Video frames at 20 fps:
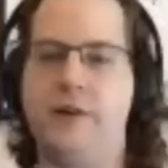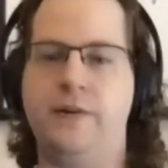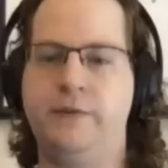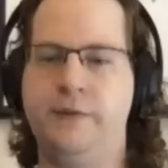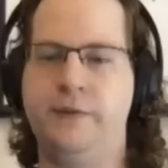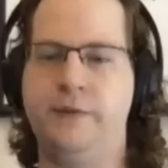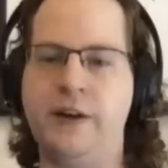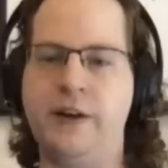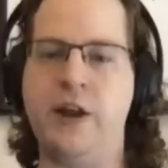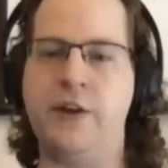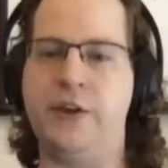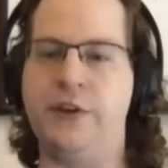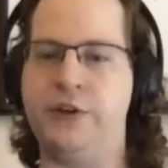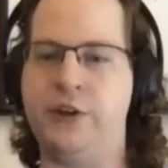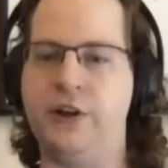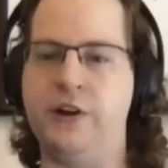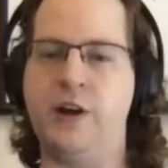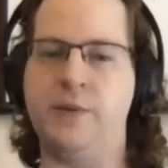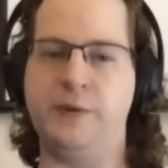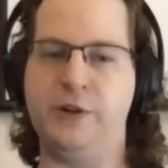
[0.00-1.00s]
Yeah, okay. now, now
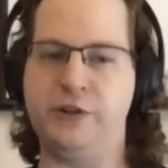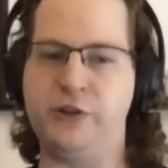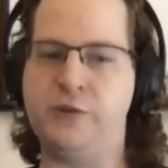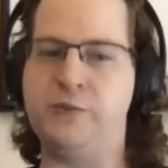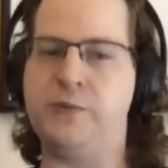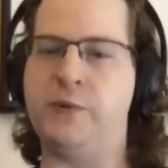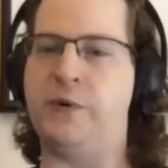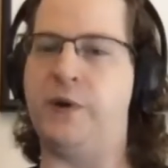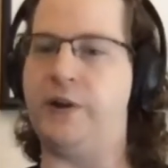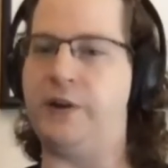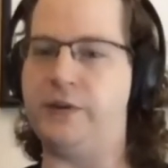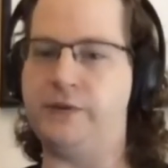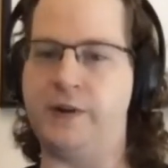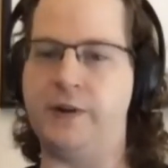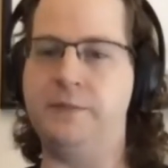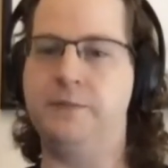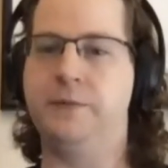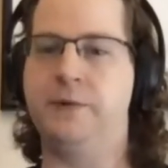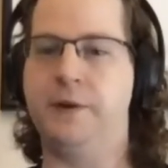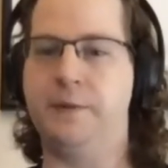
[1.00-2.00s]
that the competition's been around, that's
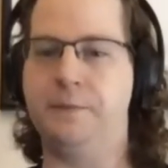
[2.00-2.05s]
fine.